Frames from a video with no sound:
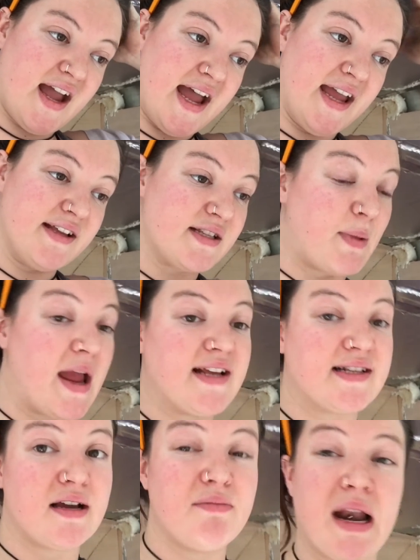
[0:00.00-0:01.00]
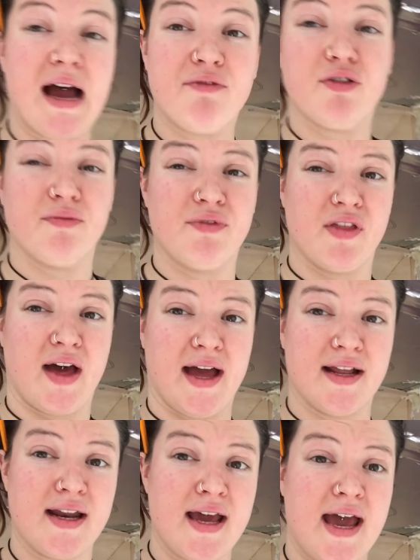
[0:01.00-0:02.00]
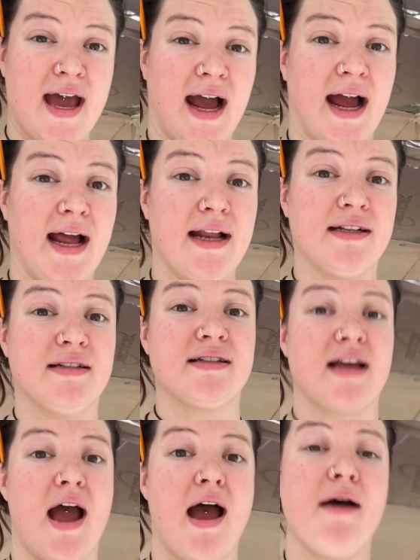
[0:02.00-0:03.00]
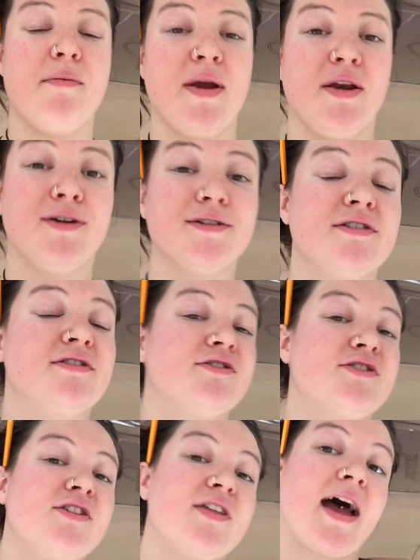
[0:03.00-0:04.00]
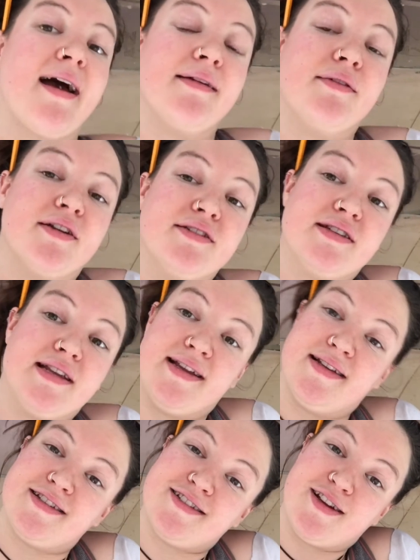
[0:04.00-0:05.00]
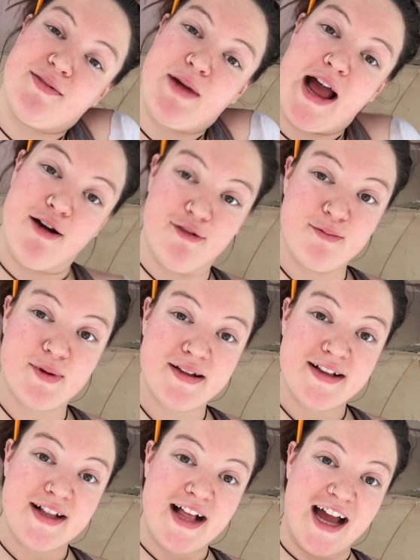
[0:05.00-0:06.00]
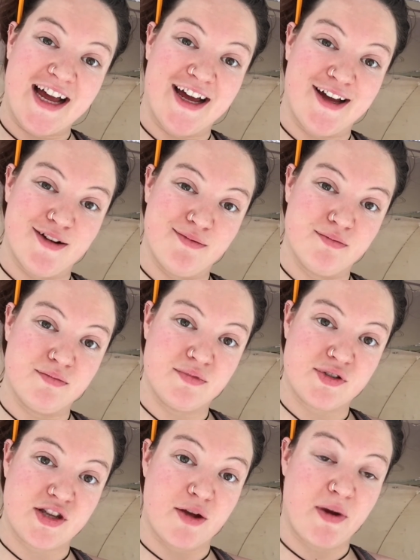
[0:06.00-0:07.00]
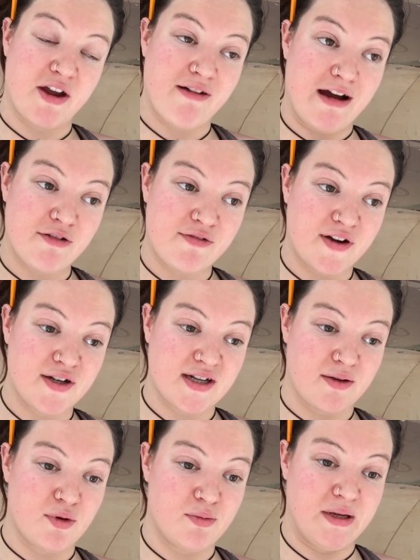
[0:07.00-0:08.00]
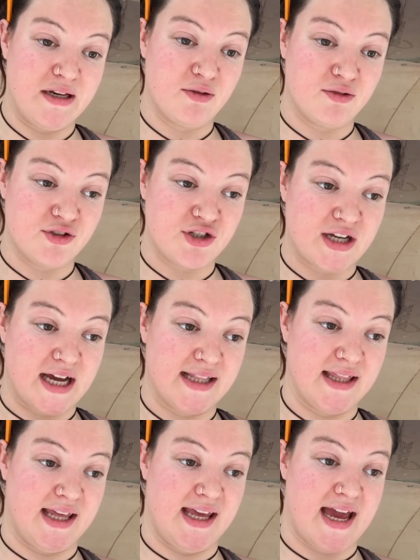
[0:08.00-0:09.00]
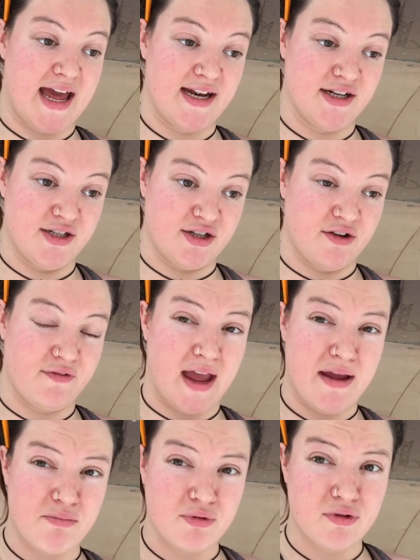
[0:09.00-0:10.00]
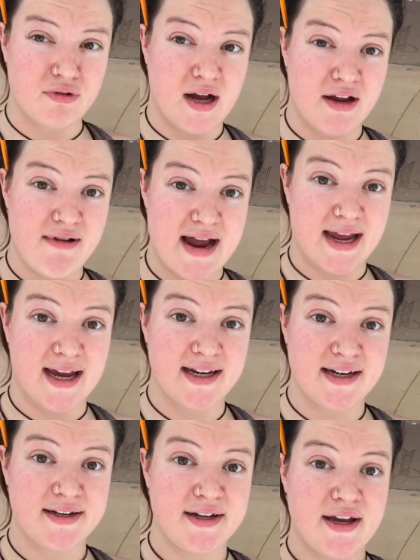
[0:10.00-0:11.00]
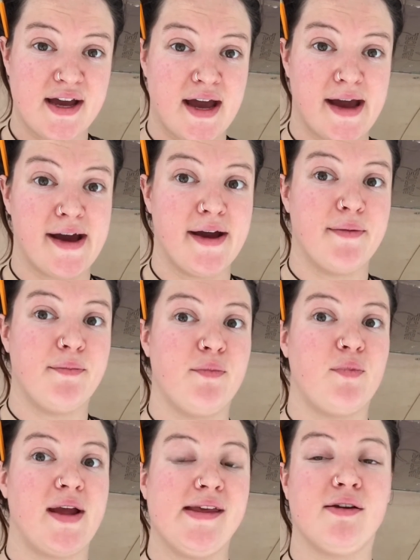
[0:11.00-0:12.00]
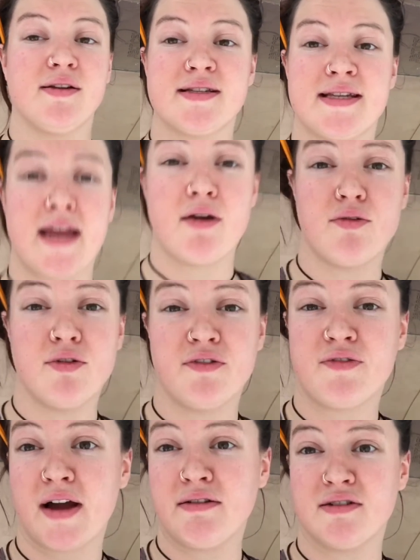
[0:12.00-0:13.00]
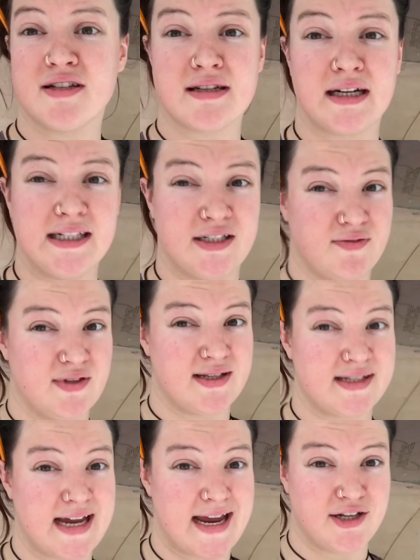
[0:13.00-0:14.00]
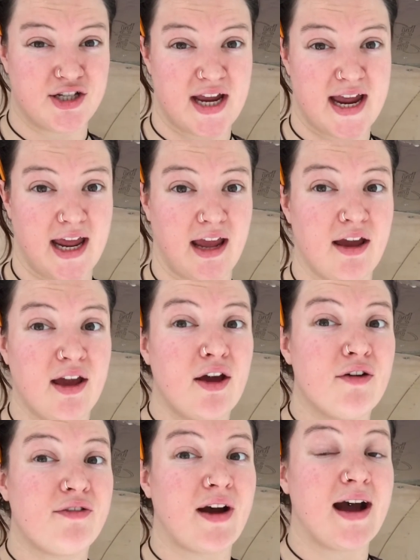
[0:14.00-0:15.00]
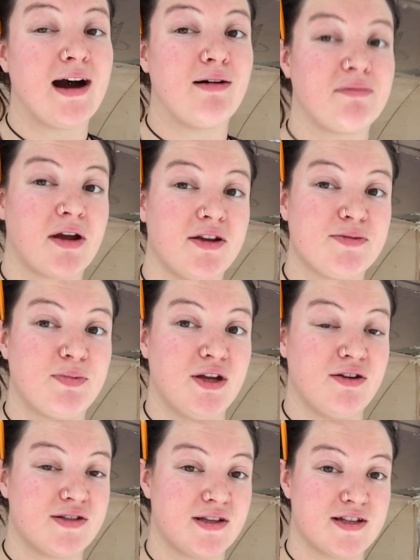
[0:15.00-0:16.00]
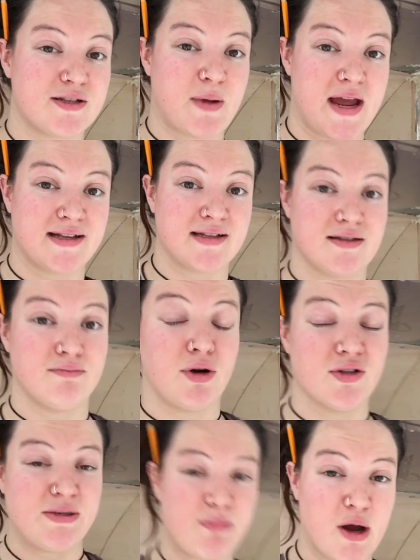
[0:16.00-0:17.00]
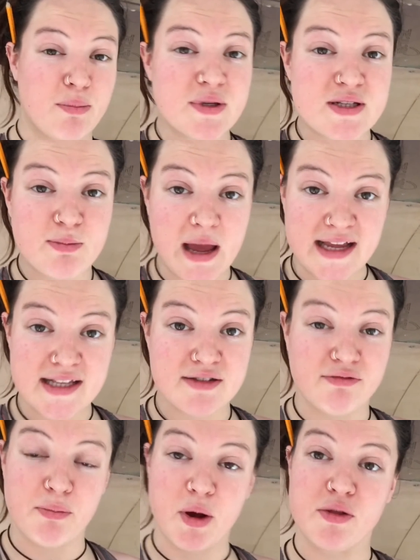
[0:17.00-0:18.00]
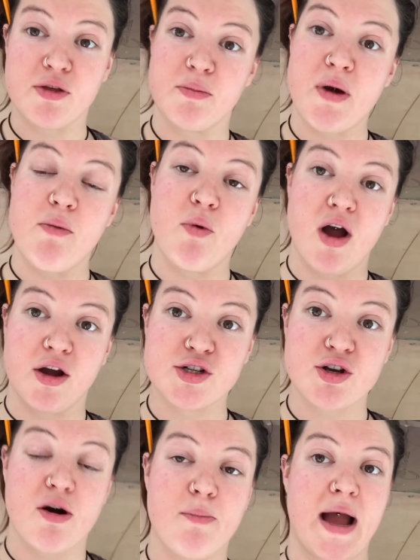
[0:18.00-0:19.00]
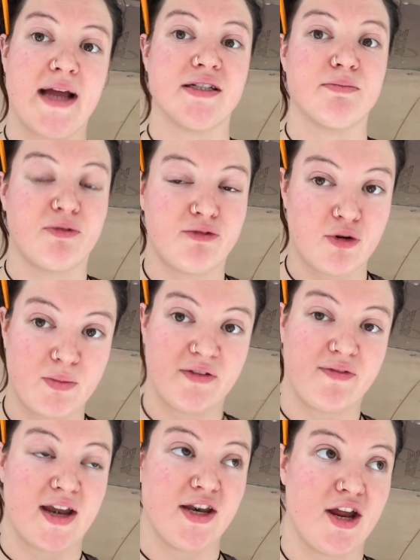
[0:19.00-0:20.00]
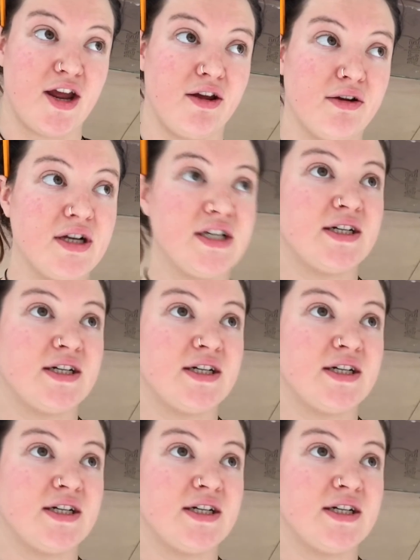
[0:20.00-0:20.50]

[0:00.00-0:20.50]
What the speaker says: a space, a platform for that, and in order to do that I'm going to need some help. So my crowdfunder will be launched at the end of April, I reckon, where you can see all the final designs for the staging, for how I'm going to be using the space as a multi-purpose space for both a workshop and a performing venue.